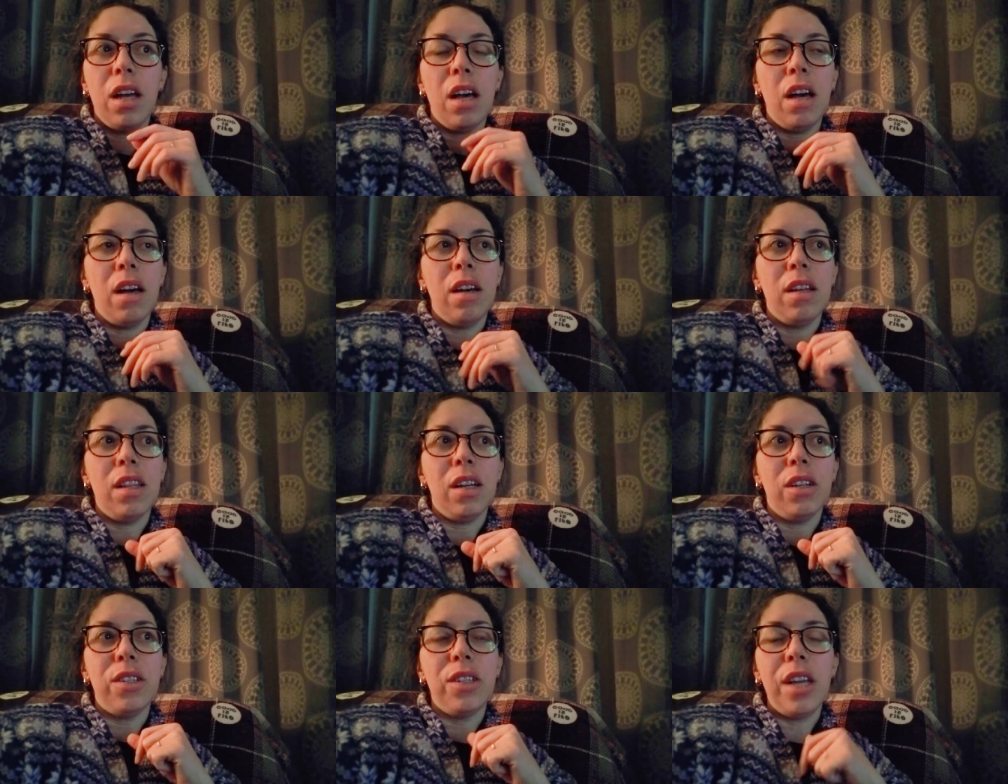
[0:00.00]

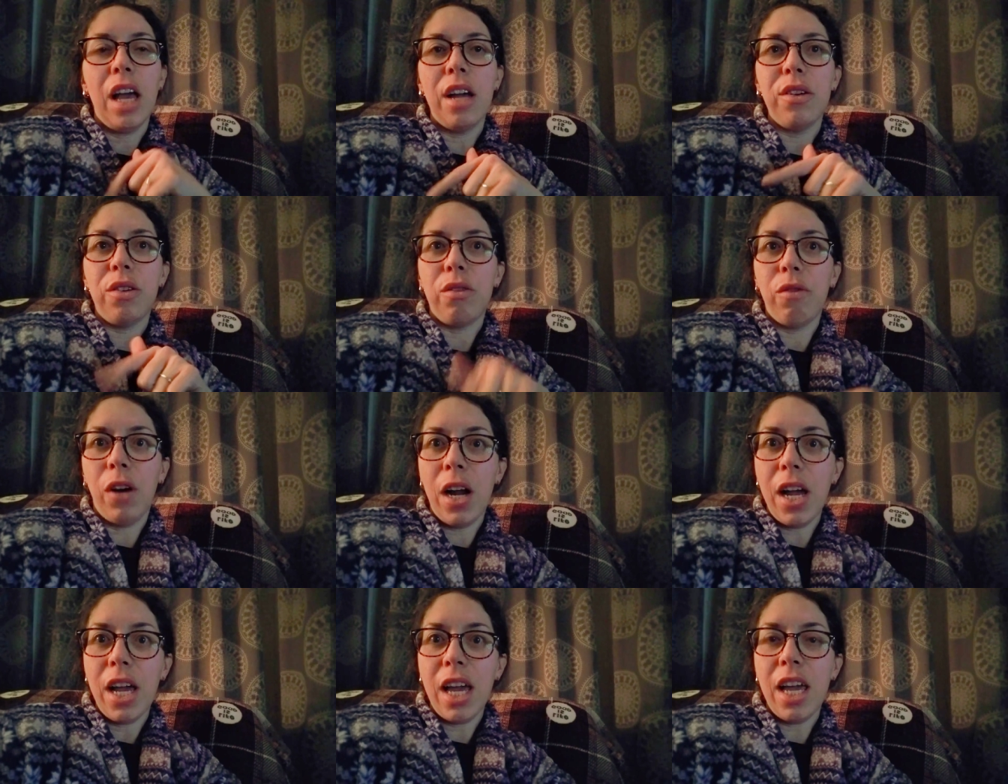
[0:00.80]
There's Kendall
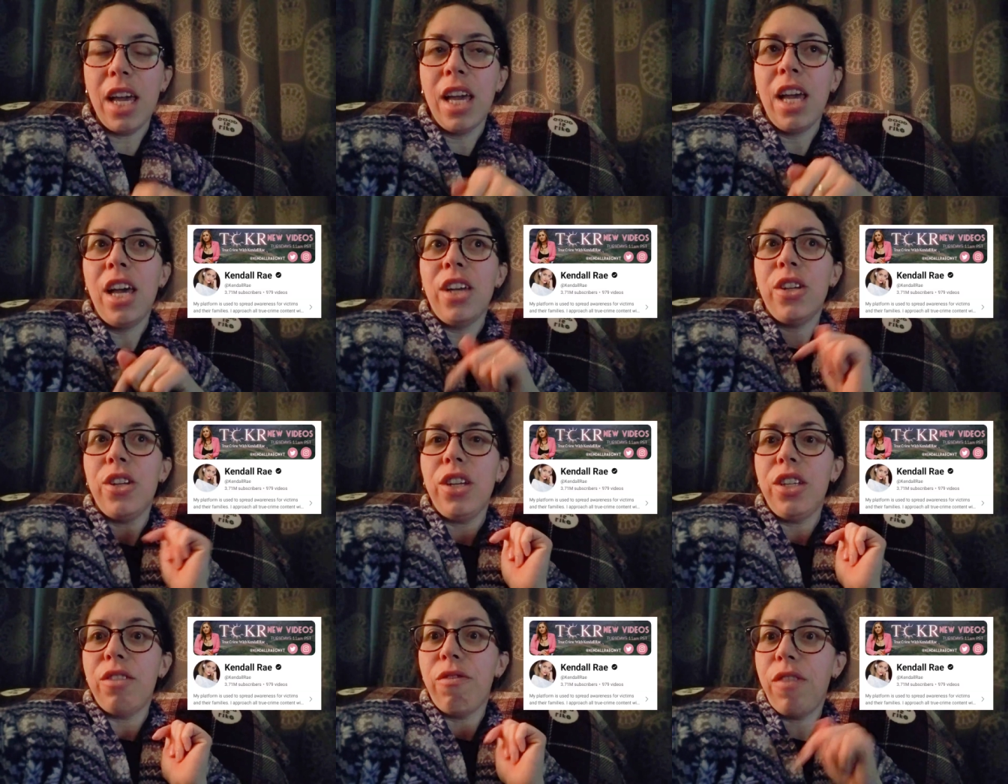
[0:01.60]
Rae.
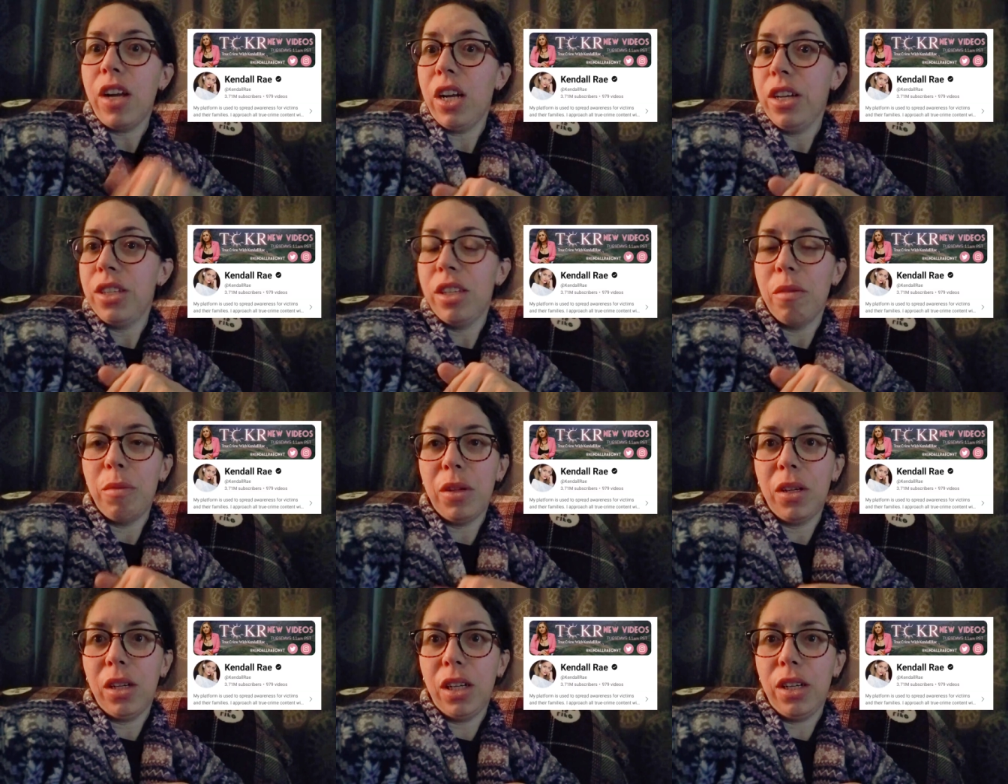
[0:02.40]
She's very
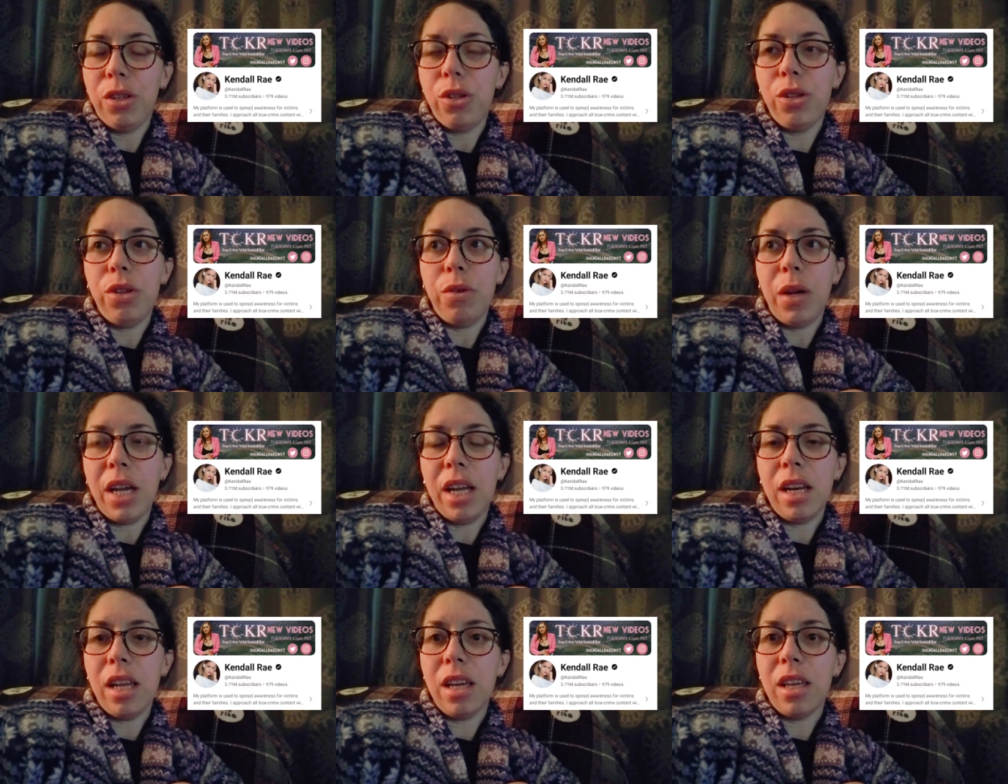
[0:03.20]
similar to
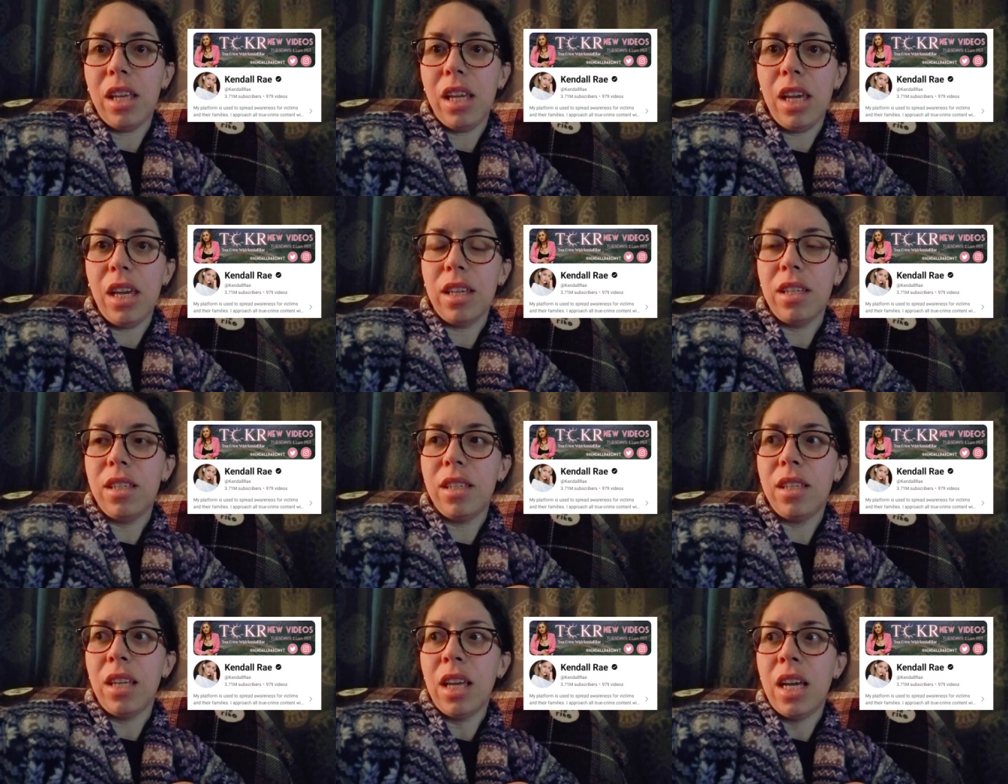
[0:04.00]
Annie
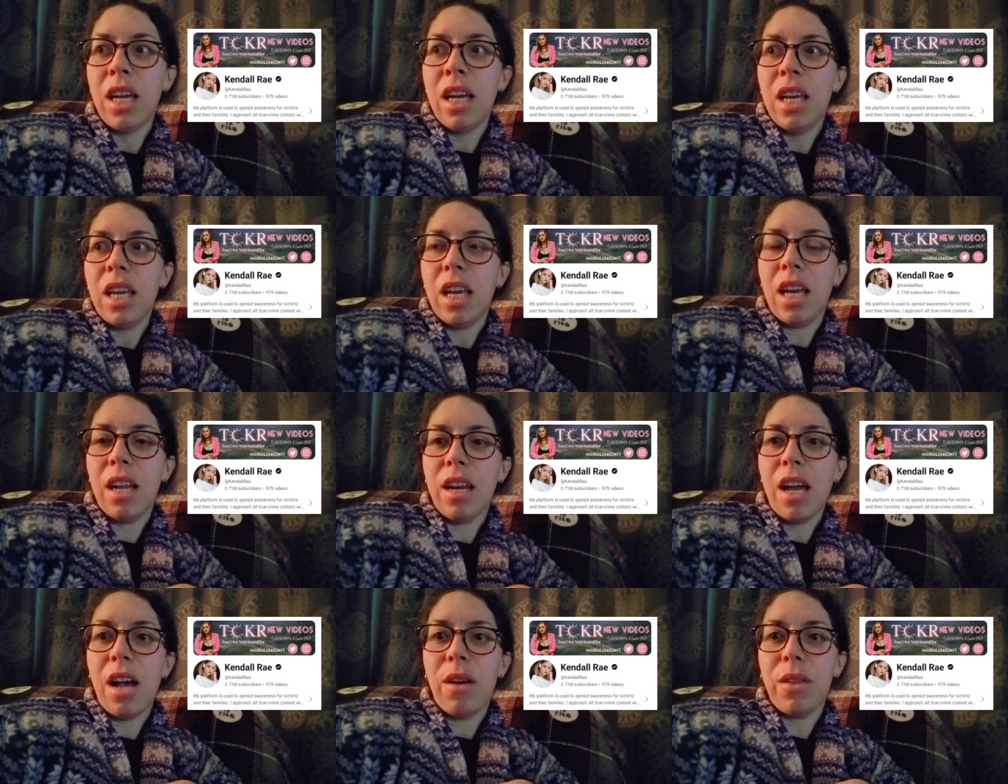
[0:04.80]
Elise
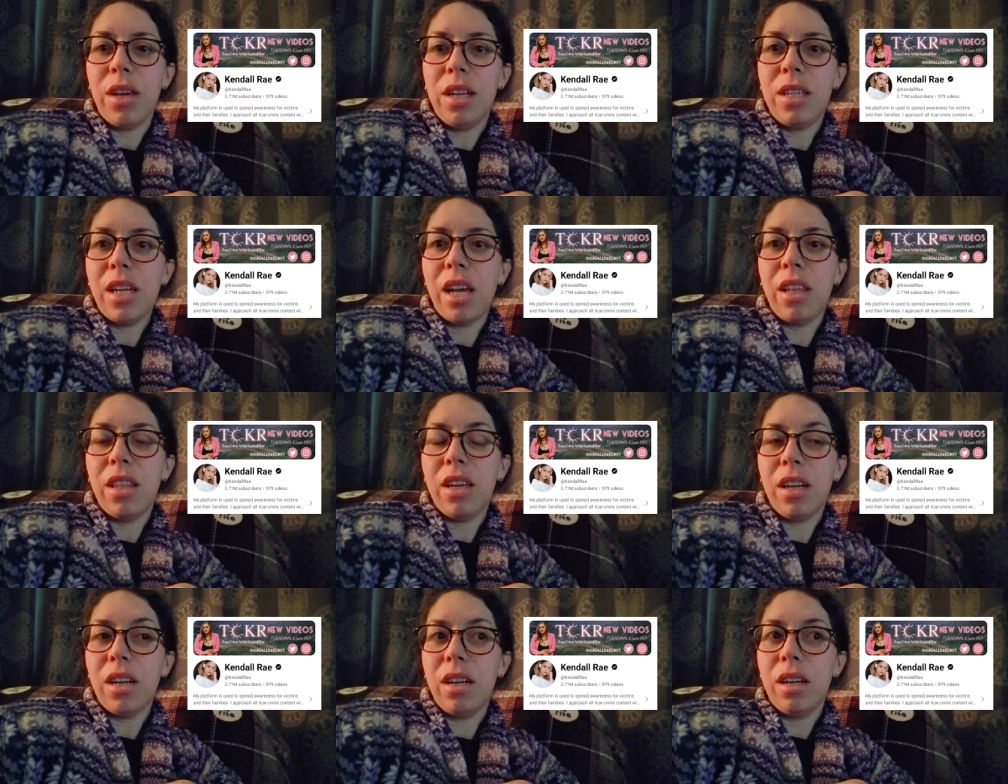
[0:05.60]
in how they tell
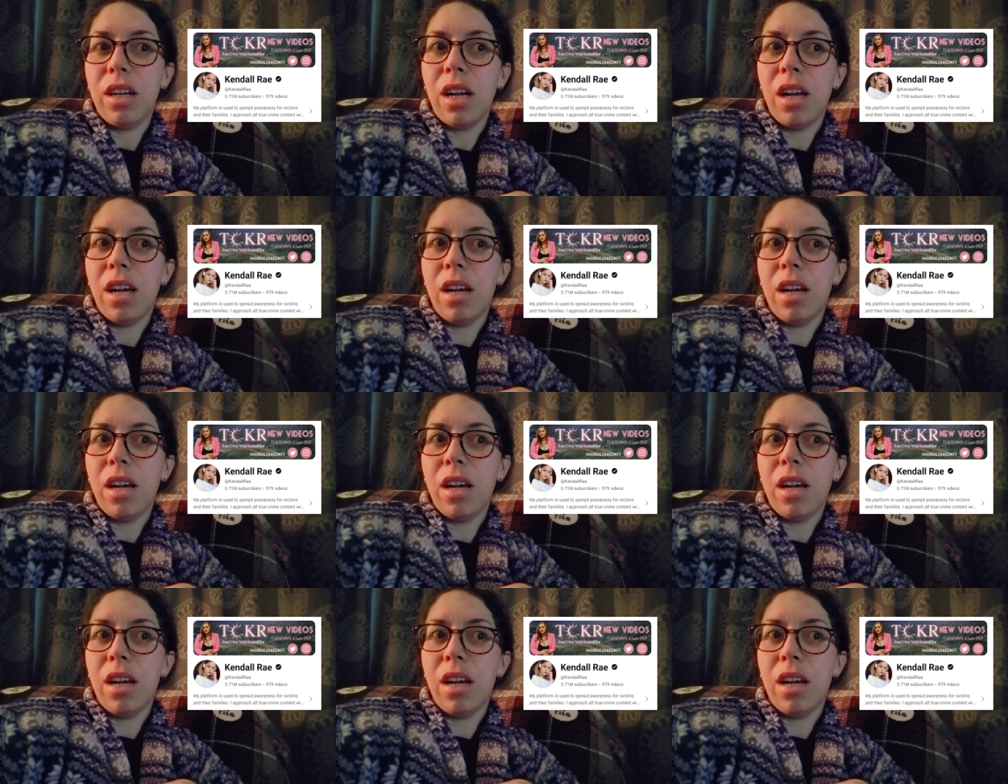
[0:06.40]
their